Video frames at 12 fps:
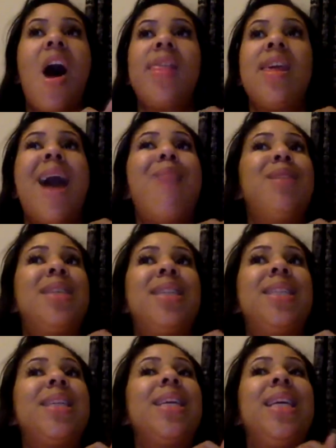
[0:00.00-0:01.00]
And then I would
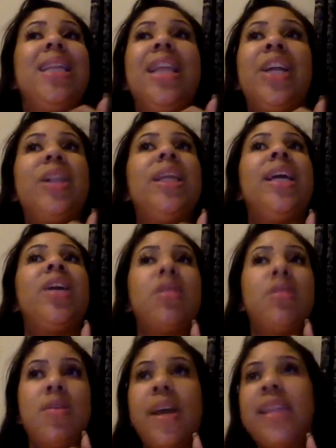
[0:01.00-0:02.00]
just literally get on
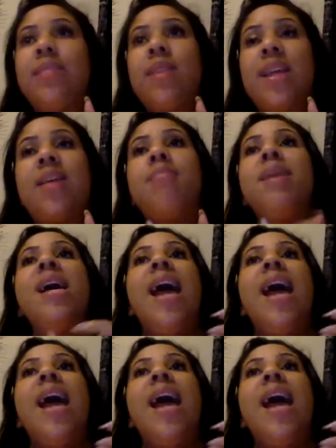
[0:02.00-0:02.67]
three ways with them